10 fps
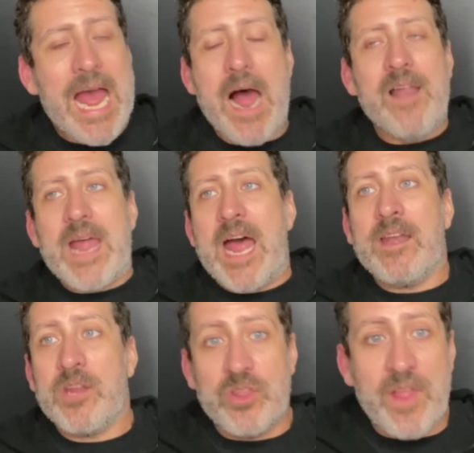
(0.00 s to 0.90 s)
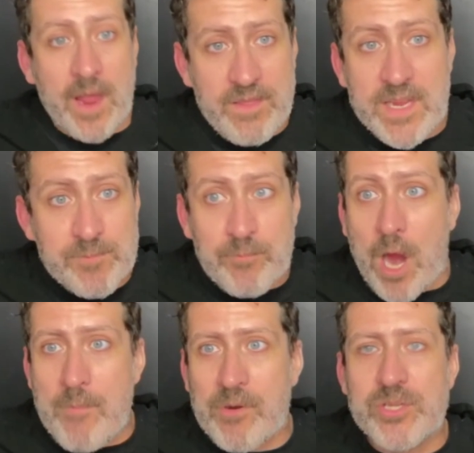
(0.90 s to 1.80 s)
And then these
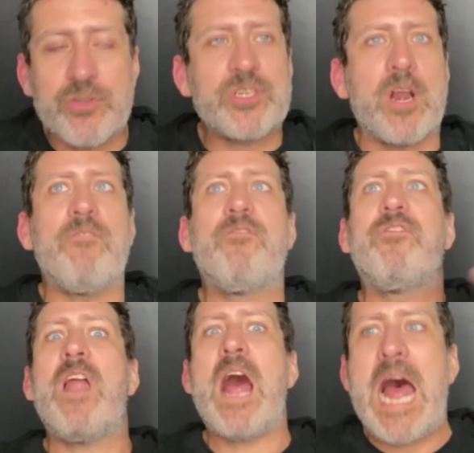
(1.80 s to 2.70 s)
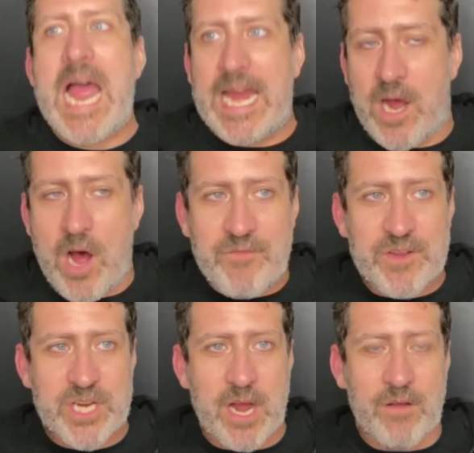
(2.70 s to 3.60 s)
properties are just going to fly off the
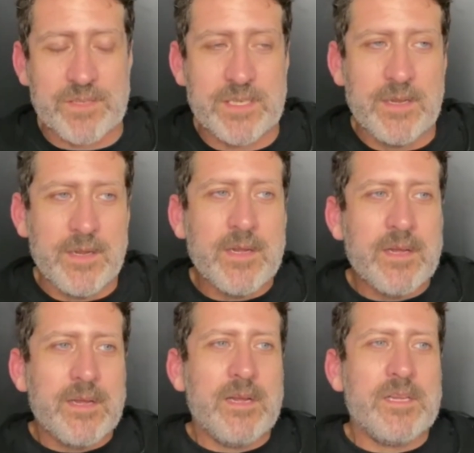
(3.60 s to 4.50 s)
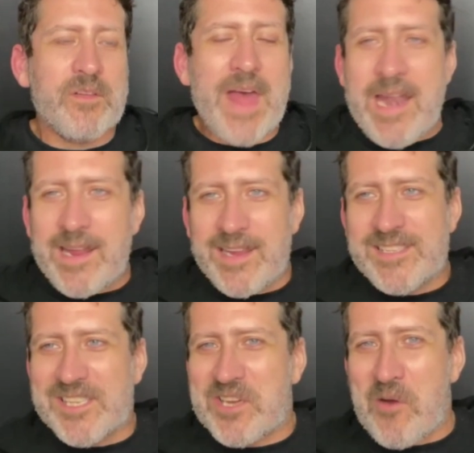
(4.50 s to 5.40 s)
shelves. So that is
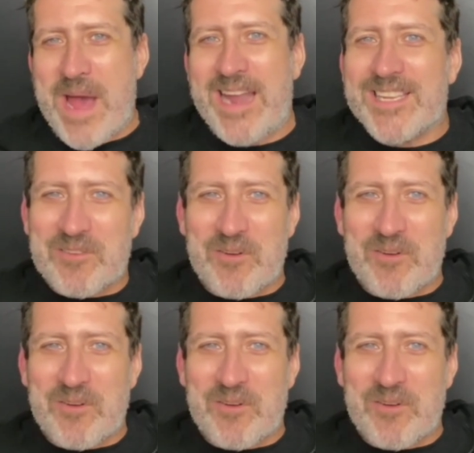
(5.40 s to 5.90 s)
the So Bad